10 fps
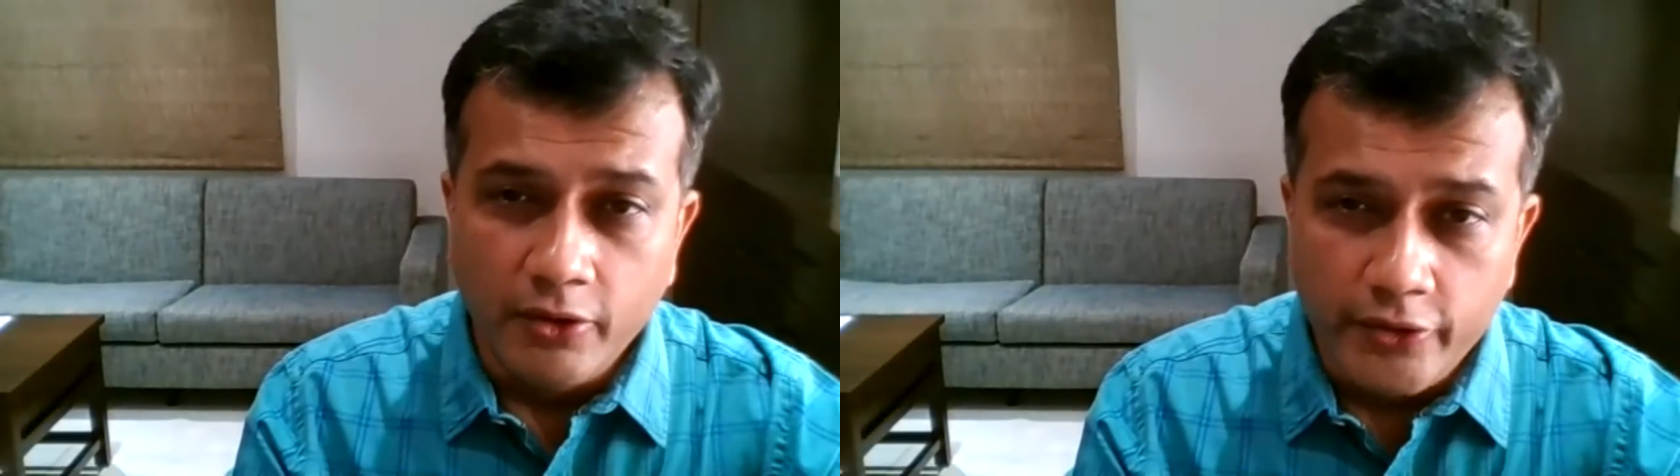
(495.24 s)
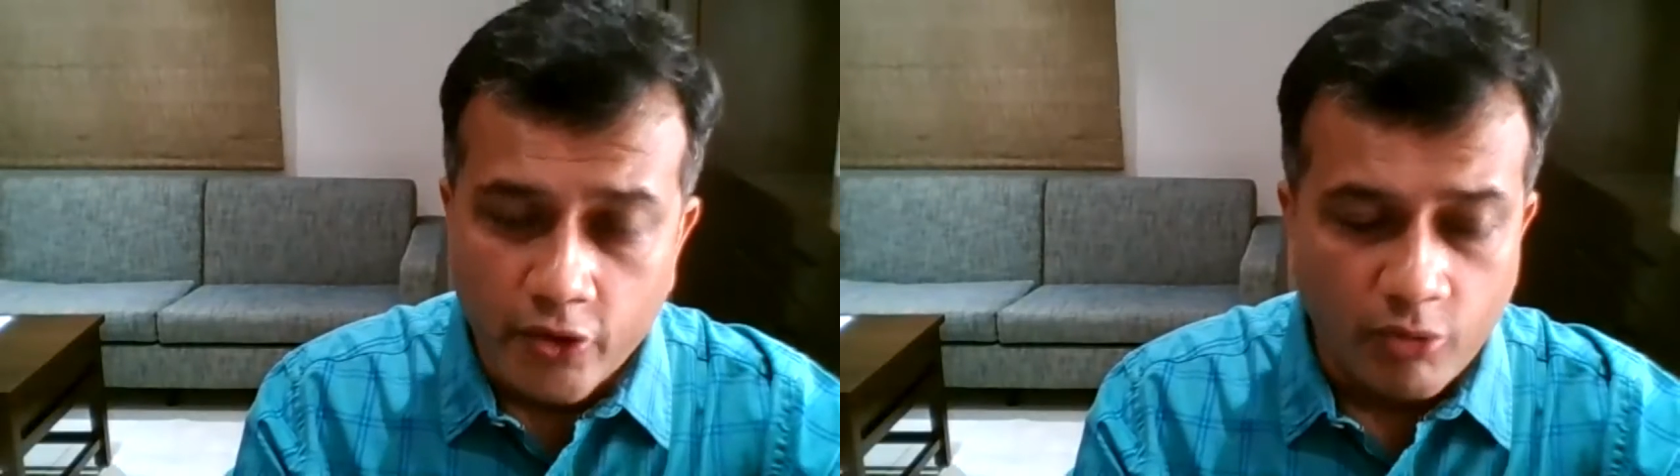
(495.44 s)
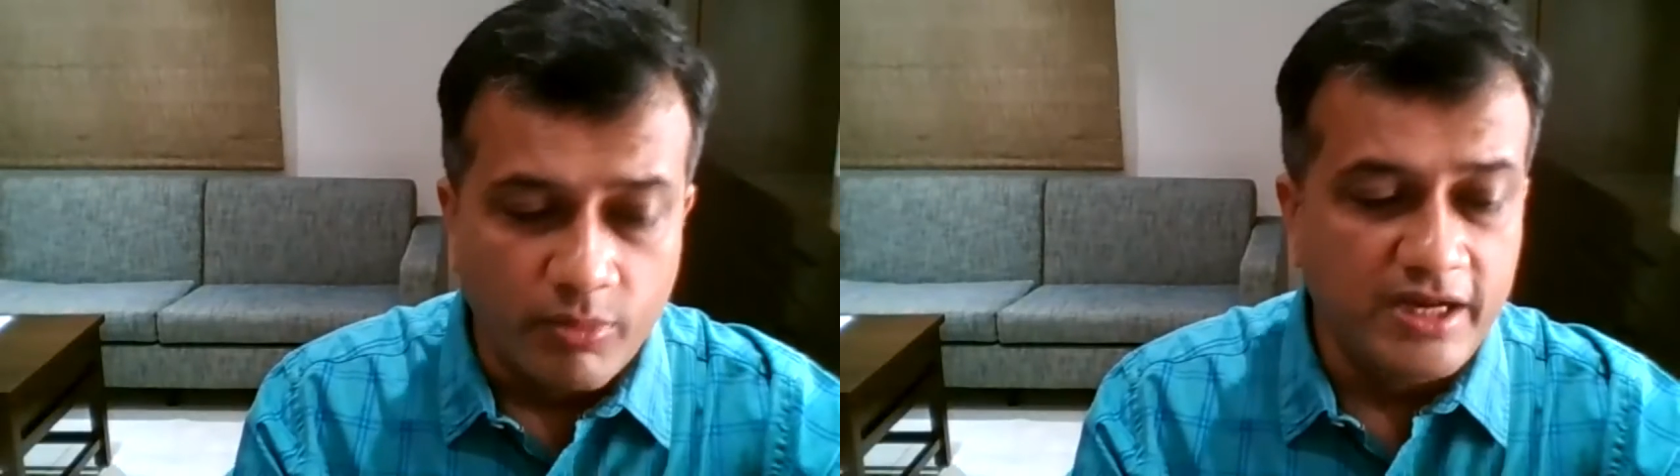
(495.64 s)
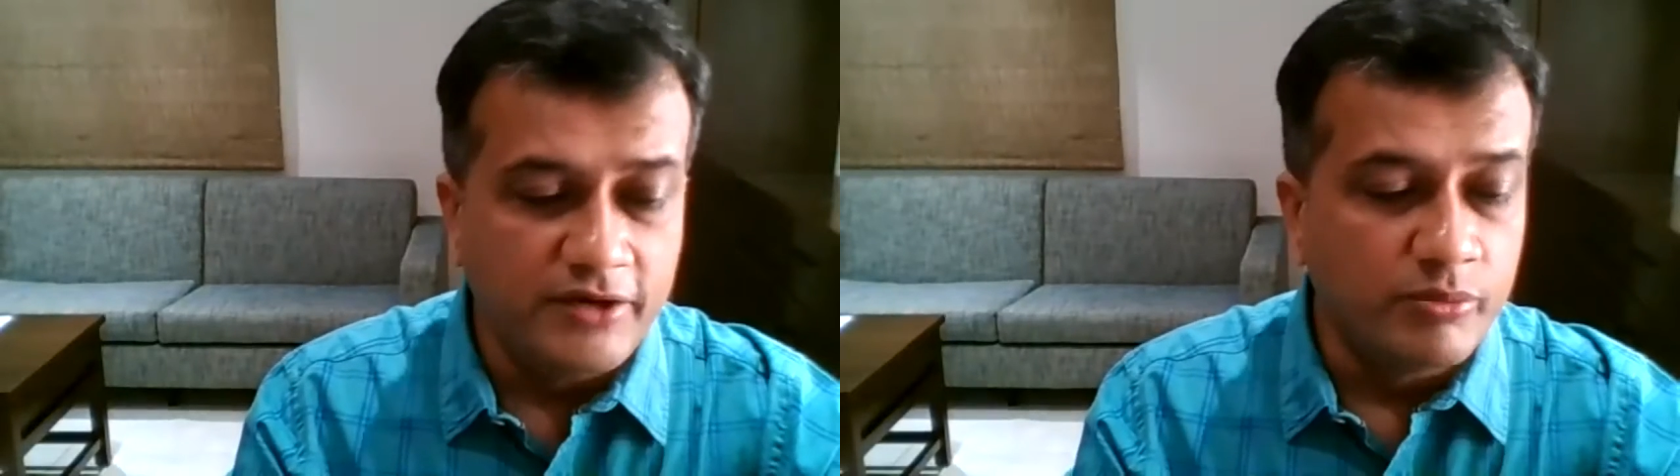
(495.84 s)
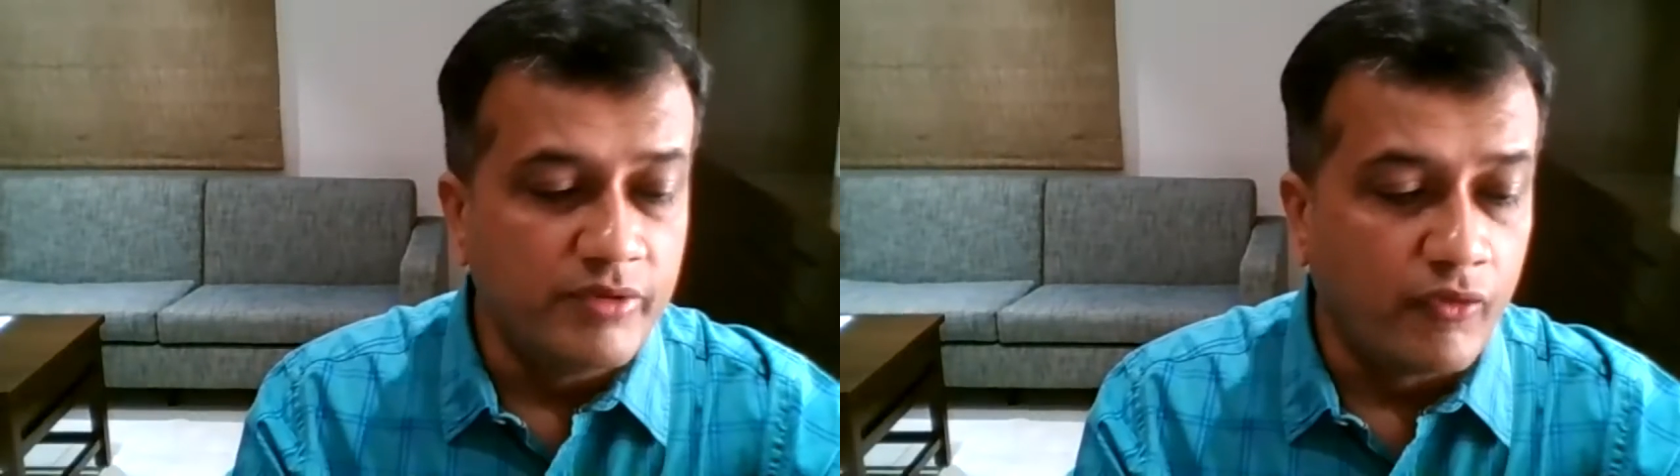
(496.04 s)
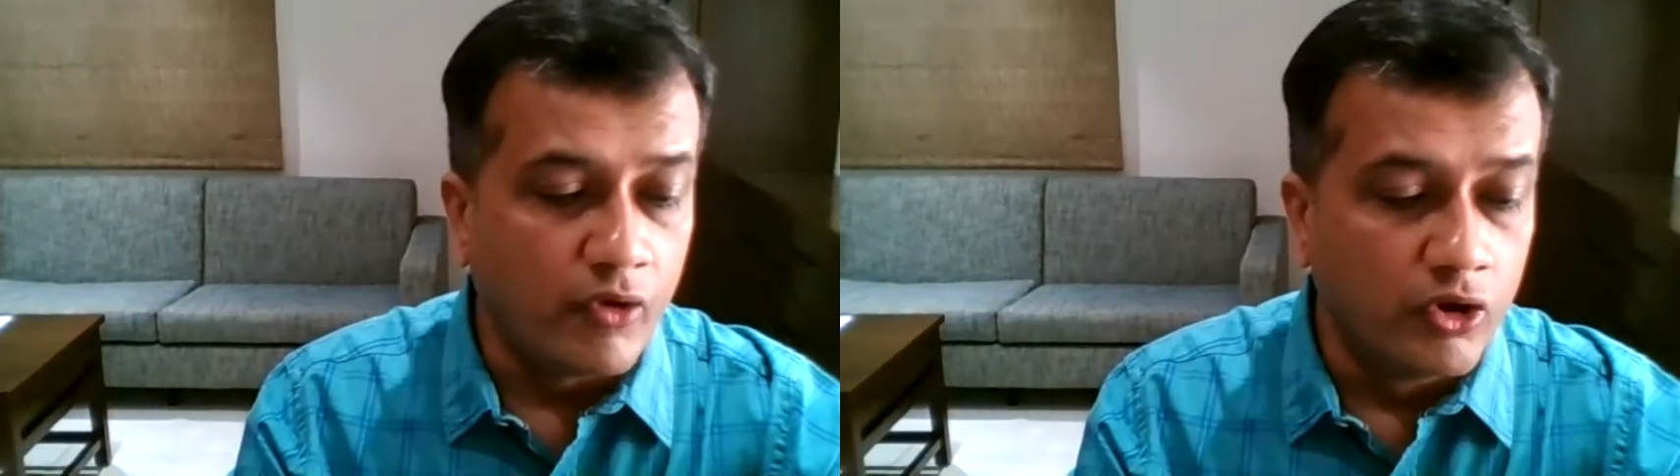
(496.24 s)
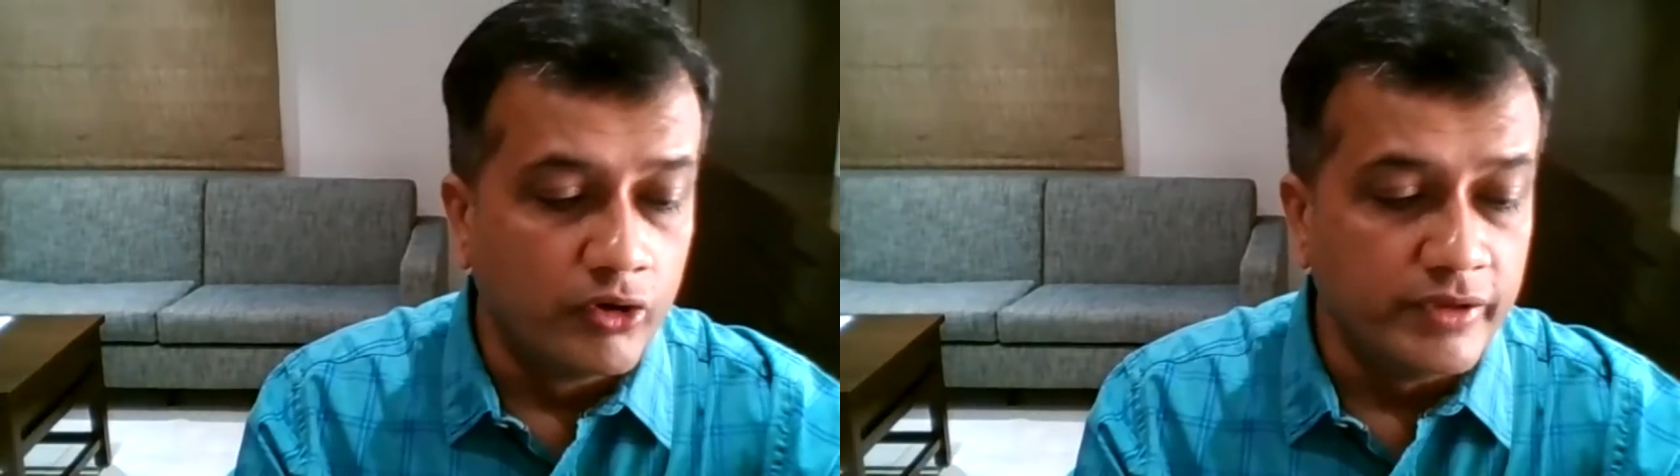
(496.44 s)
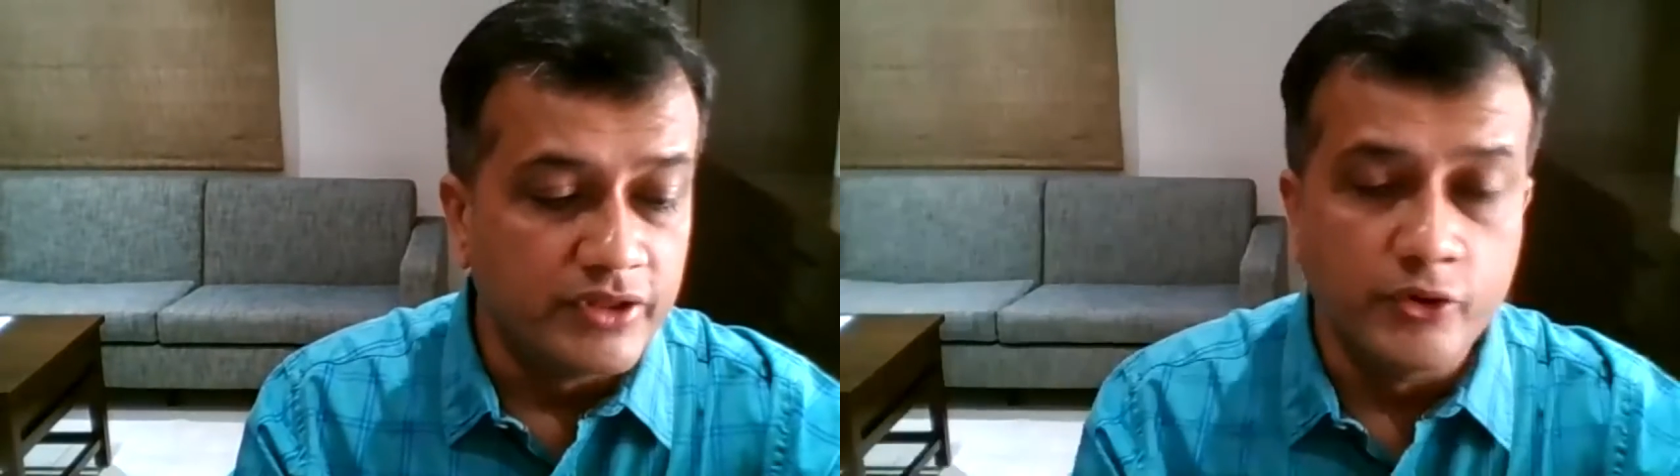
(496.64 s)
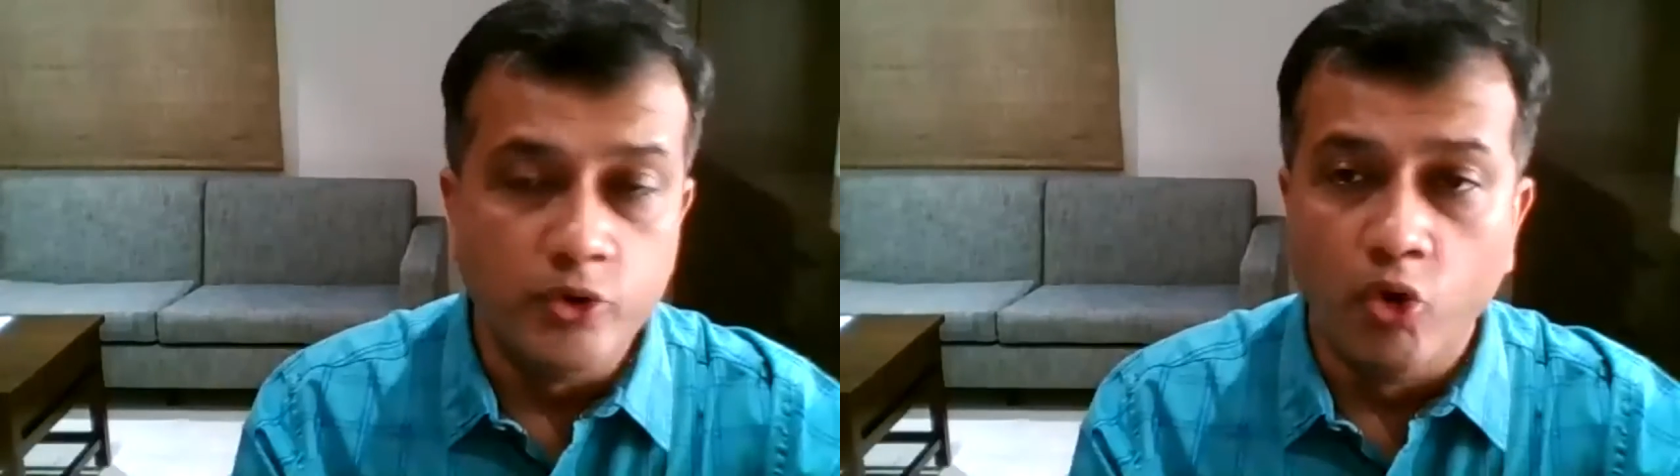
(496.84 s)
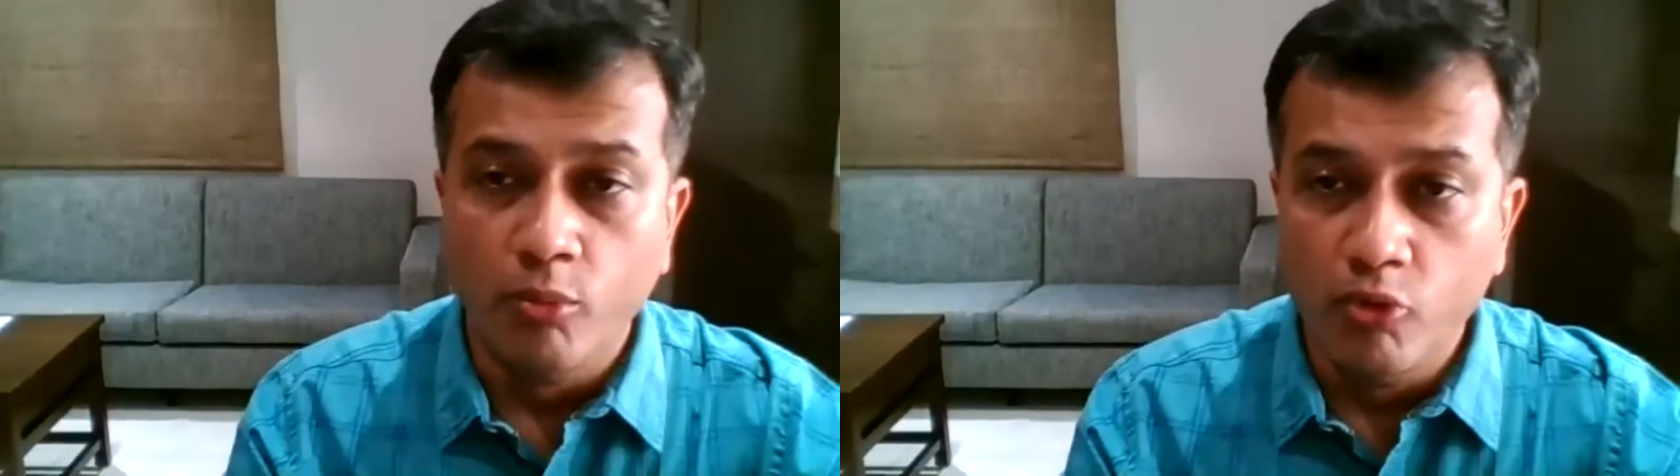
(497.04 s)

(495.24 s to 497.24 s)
normally to be followed with no